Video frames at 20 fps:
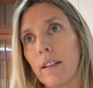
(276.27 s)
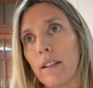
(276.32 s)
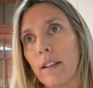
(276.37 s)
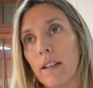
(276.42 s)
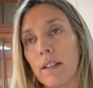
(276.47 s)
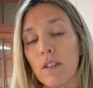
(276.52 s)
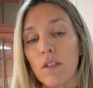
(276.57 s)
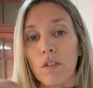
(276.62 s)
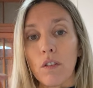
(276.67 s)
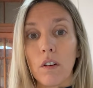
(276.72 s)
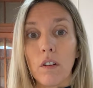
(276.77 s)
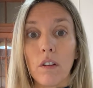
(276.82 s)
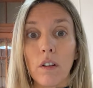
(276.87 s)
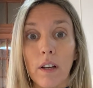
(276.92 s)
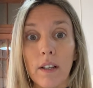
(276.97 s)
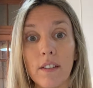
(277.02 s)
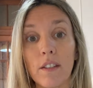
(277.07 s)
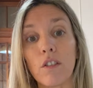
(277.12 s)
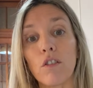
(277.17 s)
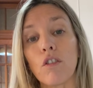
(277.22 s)

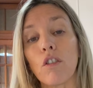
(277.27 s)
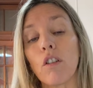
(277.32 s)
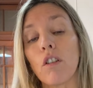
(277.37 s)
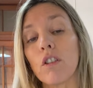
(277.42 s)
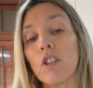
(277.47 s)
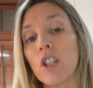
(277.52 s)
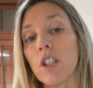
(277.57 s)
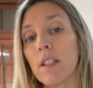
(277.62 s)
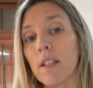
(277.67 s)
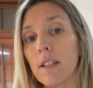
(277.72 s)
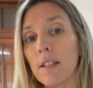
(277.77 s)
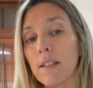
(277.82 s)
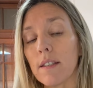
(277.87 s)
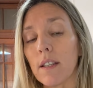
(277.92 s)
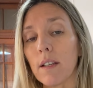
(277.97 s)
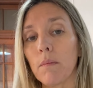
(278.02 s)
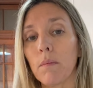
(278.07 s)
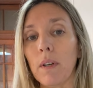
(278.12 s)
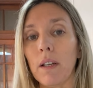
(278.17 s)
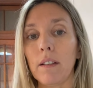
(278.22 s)
astrology
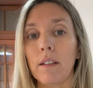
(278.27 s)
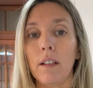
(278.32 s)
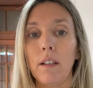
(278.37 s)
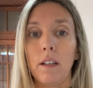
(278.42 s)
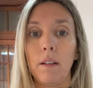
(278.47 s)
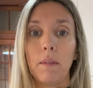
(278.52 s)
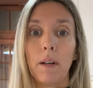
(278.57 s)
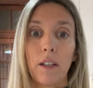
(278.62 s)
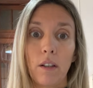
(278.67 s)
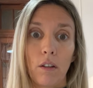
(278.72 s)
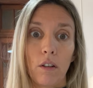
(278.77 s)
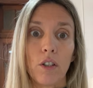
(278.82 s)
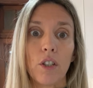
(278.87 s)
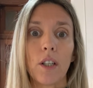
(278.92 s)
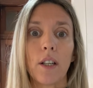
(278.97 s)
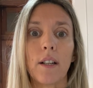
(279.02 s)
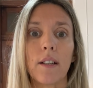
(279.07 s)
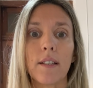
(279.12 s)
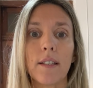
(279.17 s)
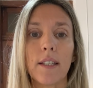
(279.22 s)
system and the
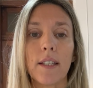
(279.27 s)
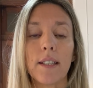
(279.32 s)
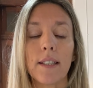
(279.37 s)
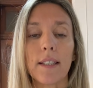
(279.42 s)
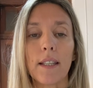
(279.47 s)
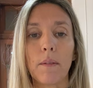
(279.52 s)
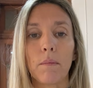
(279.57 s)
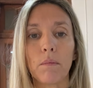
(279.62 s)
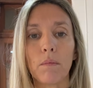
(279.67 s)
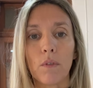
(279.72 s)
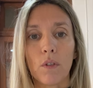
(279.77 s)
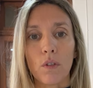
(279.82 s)
biological system.